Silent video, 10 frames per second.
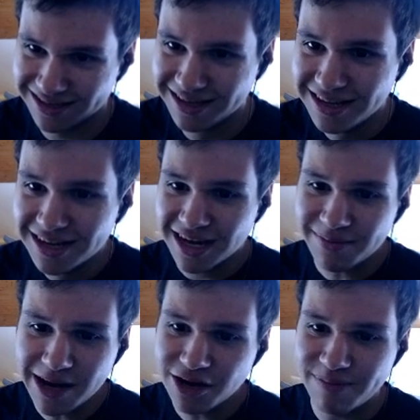it
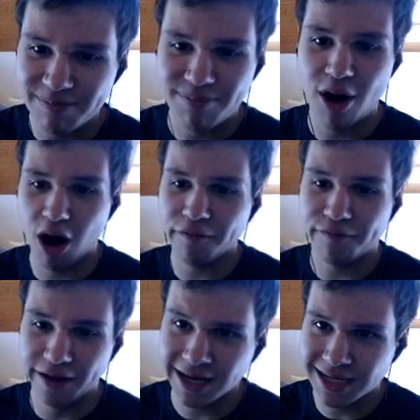may not be
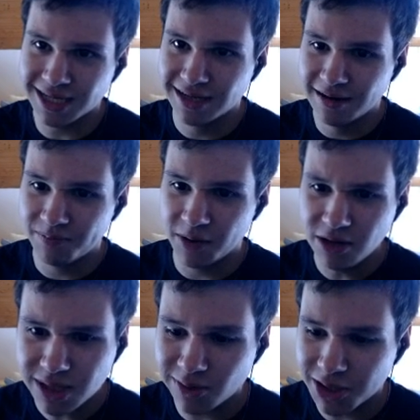perfect, Like
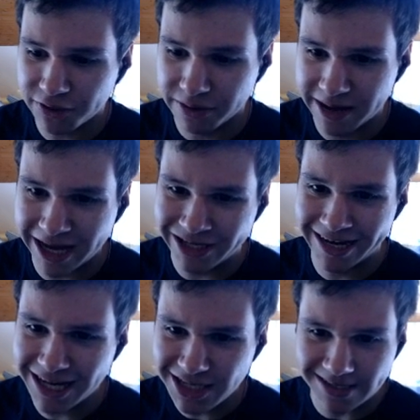no stretch of the
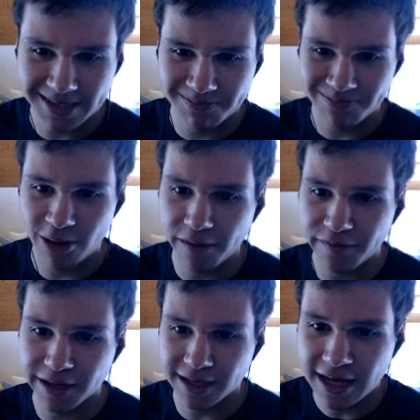imagination is it
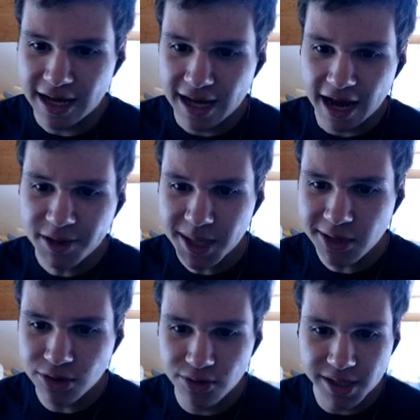perfect. Like, I wish I
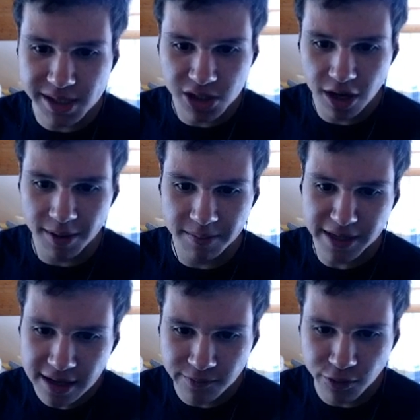could do this in German,
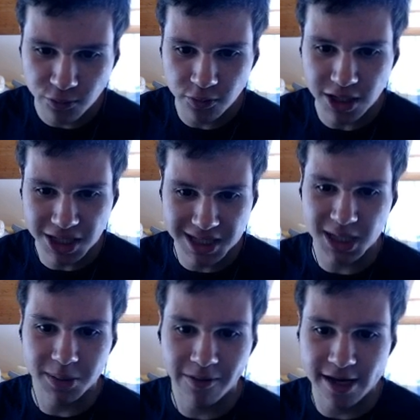but then I wouldn't reach
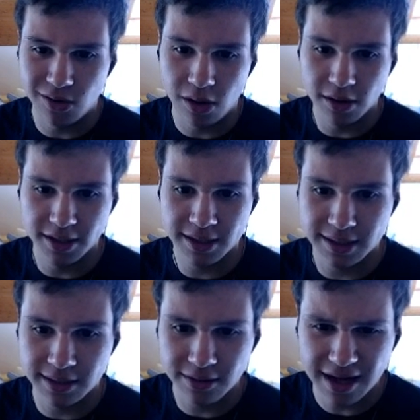such a wide
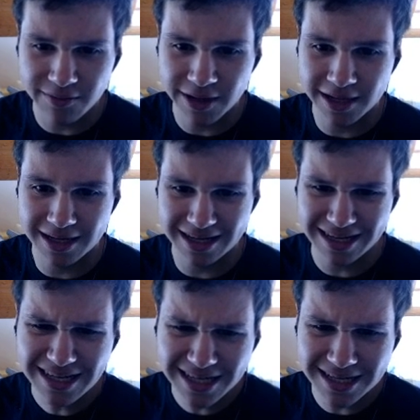audience. And on the other hand, like,
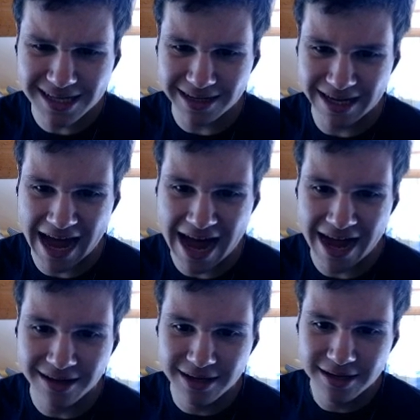it's just like,
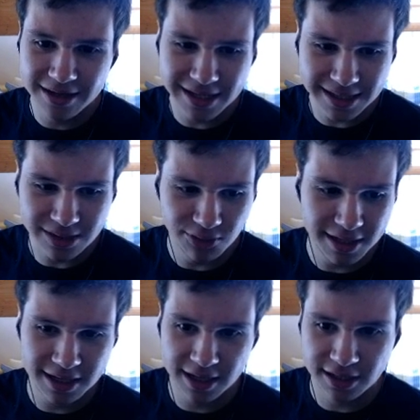nah, that's stupid
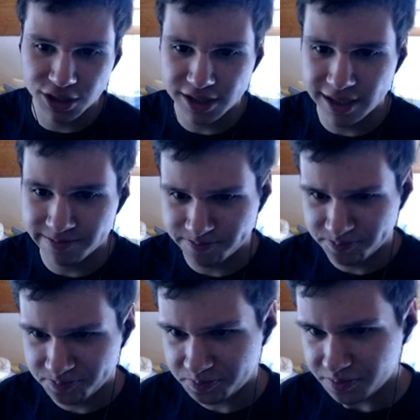in English. And,
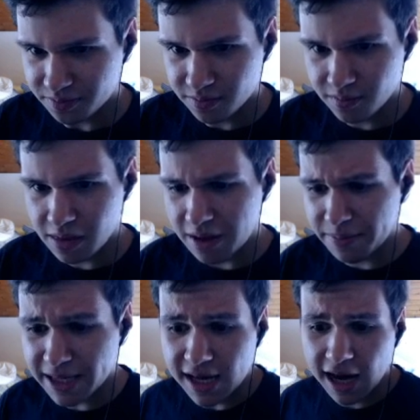
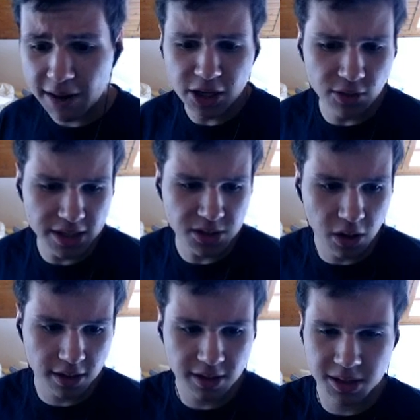but I'm pretty good at
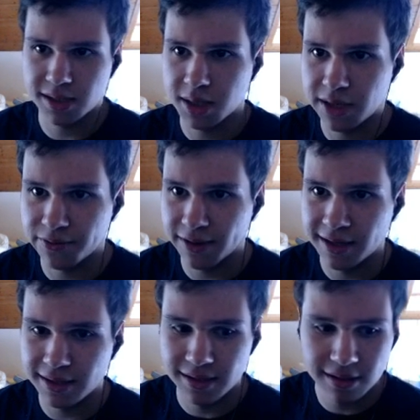talking, just in general, and